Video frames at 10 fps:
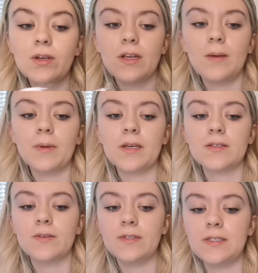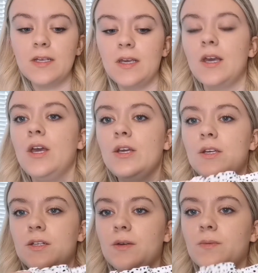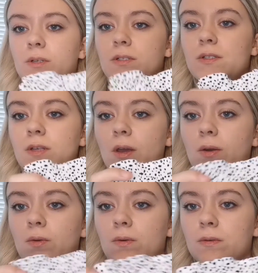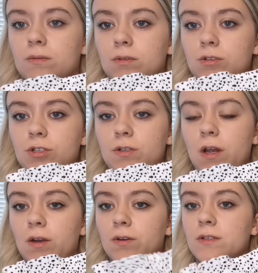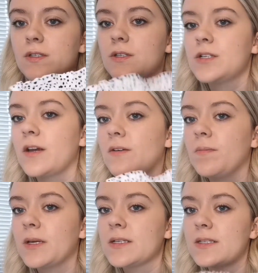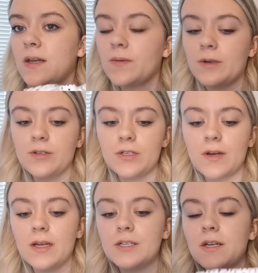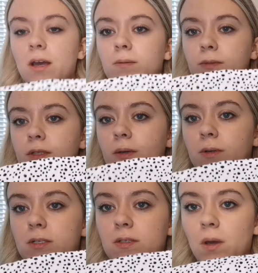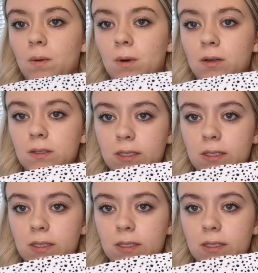it, because obviously you don't want to sew straight across the shirring because then it won't stretch. So you want to sew it whilst